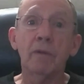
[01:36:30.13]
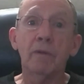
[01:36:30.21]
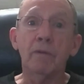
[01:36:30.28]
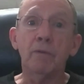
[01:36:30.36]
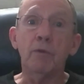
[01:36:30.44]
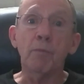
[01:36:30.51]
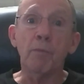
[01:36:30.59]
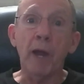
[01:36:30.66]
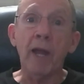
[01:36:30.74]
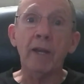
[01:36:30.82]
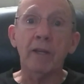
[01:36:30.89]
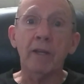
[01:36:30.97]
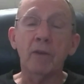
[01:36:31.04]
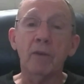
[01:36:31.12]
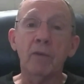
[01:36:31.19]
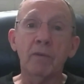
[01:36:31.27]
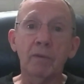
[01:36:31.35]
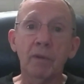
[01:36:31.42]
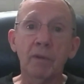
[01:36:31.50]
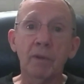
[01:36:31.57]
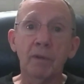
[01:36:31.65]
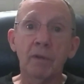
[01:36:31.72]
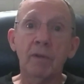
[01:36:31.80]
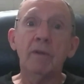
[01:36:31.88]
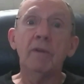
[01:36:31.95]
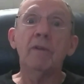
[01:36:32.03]
You're back in
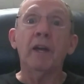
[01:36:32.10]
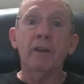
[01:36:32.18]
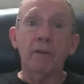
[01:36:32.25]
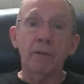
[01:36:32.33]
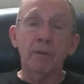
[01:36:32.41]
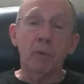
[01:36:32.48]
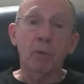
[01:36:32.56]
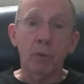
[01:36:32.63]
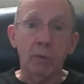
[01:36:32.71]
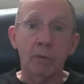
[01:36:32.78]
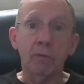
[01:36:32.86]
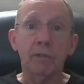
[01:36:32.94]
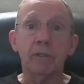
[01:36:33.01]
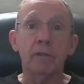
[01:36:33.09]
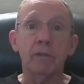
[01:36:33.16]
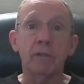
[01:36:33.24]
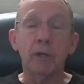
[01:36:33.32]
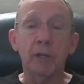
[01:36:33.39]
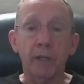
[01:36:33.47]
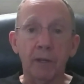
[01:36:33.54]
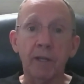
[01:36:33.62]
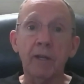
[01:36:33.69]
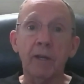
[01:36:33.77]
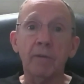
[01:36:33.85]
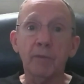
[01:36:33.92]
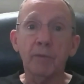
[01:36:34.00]
that other world that you had
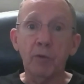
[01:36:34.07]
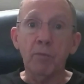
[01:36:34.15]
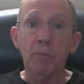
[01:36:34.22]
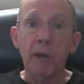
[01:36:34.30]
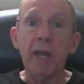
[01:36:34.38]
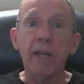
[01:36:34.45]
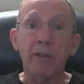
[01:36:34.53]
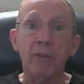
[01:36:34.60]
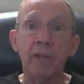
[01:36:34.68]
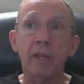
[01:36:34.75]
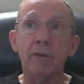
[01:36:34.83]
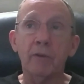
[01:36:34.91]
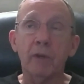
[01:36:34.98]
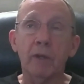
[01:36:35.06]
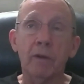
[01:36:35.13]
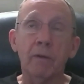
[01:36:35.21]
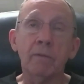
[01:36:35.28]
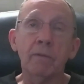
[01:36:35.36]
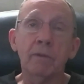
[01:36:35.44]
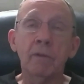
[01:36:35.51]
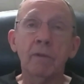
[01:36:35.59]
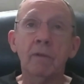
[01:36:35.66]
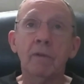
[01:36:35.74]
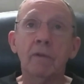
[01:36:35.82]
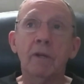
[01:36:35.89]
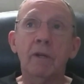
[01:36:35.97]
left. You're back there now.
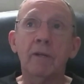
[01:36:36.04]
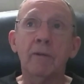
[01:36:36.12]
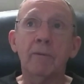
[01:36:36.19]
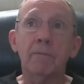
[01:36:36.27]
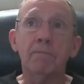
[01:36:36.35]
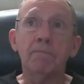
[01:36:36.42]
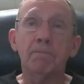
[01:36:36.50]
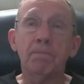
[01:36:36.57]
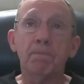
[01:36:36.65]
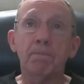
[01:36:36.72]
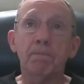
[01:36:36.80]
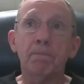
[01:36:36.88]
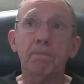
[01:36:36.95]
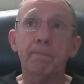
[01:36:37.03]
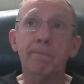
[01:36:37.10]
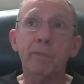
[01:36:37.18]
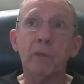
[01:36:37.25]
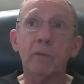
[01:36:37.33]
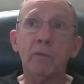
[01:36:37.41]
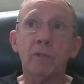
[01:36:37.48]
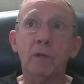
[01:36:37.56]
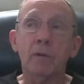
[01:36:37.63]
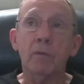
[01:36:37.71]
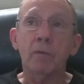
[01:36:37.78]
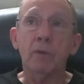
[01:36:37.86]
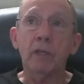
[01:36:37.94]
Um,
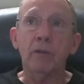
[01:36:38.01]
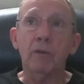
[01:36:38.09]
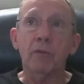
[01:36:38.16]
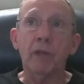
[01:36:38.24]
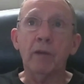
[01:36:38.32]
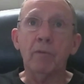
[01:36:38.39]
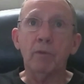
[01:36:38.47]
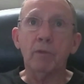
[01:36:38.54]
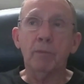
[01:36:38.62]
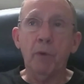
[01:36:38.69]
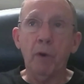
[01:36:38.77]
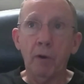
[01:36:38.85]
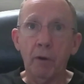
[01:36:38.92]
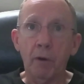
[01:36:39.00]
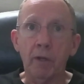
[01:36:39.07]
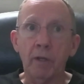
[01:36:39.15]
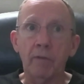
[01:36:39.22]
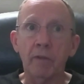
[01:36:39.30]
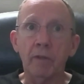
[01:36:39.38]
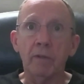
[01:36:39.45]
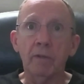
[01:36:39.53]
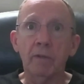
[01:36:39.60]
so, that was part of it.